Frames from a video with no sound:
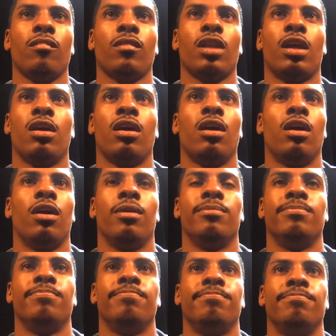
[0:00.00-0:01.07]
uh,
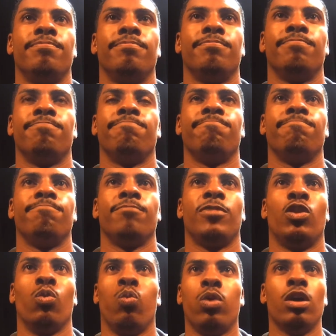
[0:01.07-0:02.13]
the
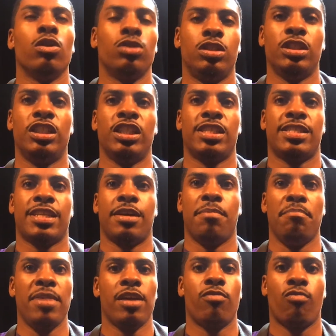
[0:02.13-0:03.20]
will to just
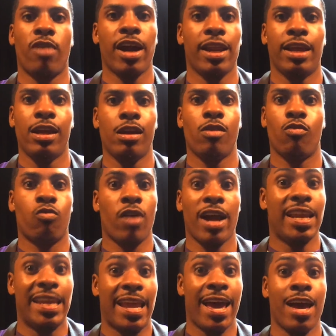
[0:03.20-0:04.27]
commit right here, right
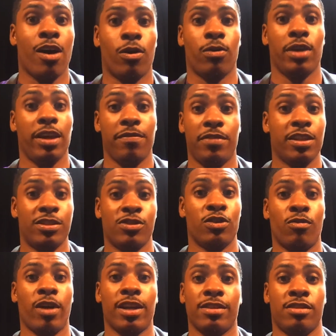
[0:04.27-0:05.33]
now, if this is the
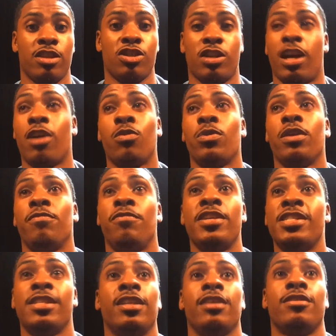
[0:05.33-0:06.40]
right decision. I don't want to
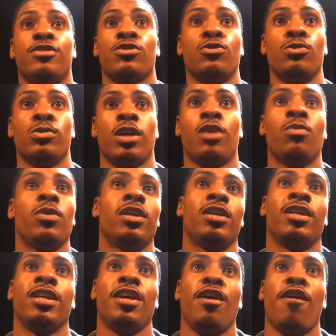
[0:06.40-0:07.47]
visit the other schools. I don't want to
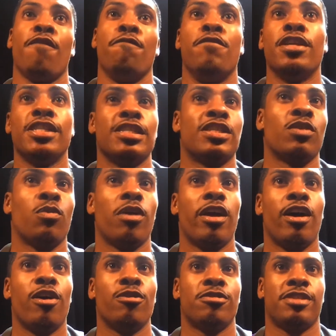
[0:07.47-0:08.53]
visit somewhere
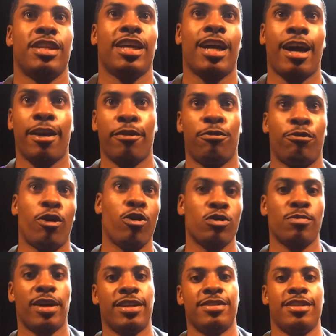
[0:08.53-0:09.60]
else, and it kind of throws
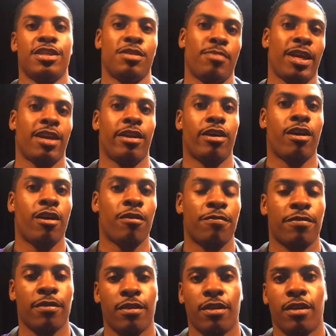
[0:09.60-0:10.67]
my decision making off.
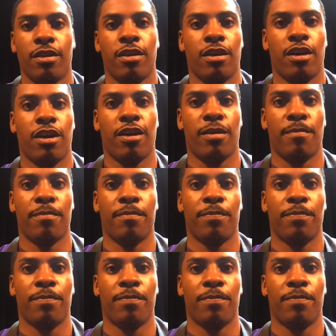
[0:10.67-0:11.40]
Um,